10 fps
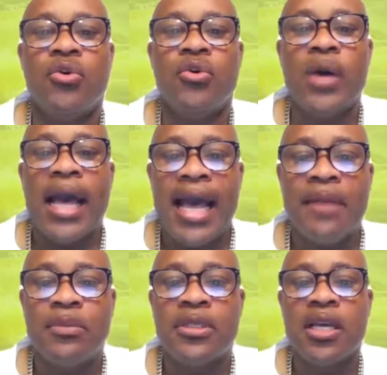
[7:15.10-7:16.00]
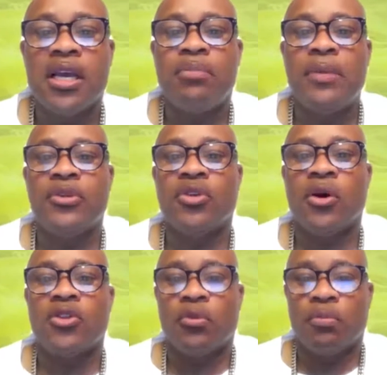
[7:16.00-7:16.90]
who helps people
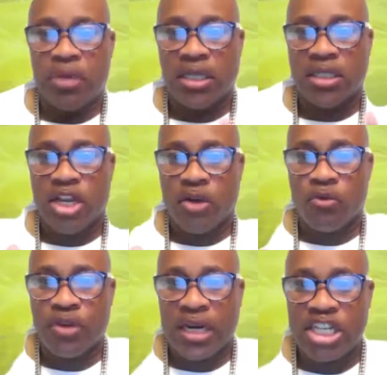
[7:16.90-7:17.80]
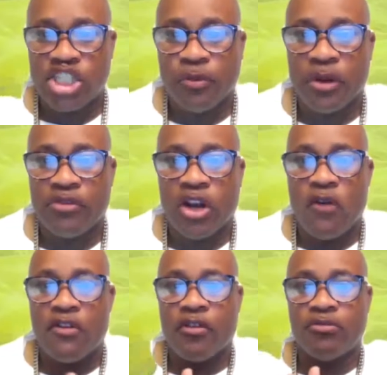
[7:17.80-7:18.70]
to build their relationship and
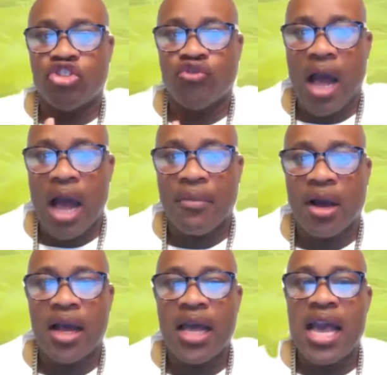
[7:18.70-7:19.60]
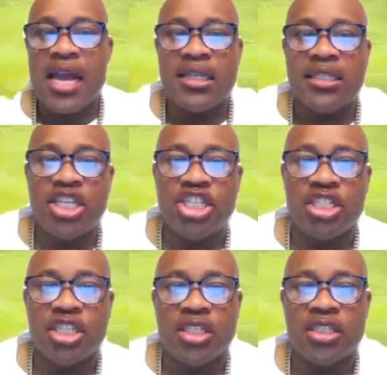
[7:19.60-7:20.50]
recover from trauma and
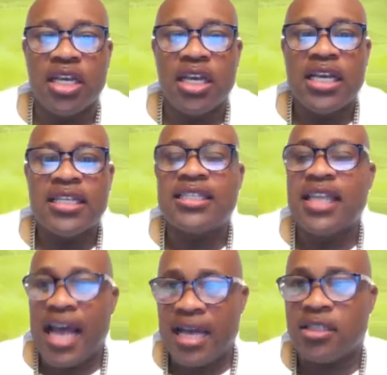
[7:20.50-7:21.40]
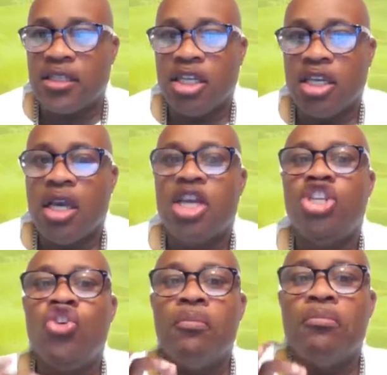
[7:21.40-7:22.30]
addictions, says,
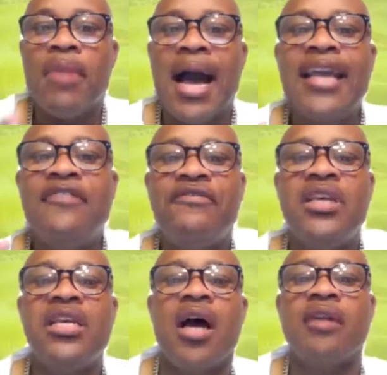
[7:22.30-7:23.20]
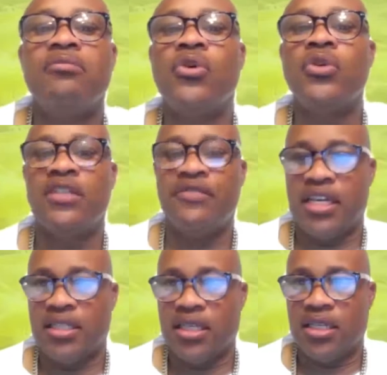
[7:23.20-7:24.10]
you might feel
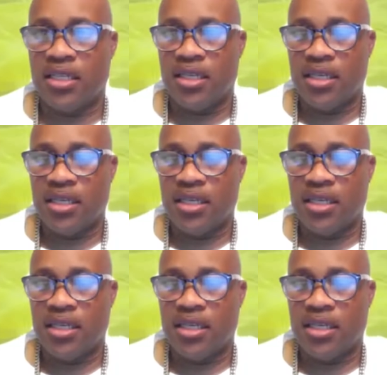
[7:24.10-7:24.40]
unmotivated